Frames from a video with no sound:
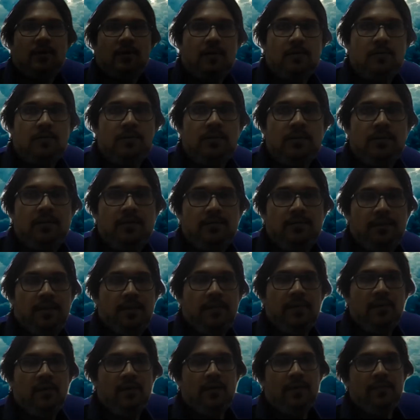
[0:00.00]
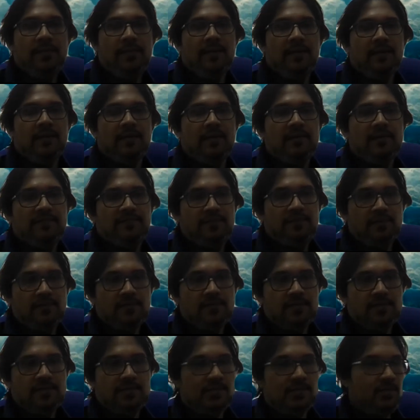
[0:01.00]
All good. Maybe you are a bit
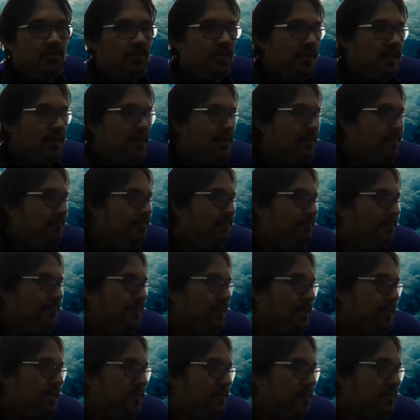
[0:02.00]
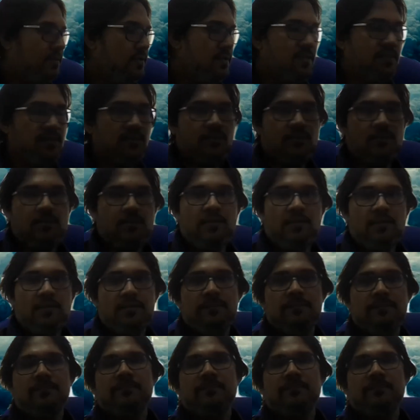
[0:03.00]
confused. That's okay. Confusion is good.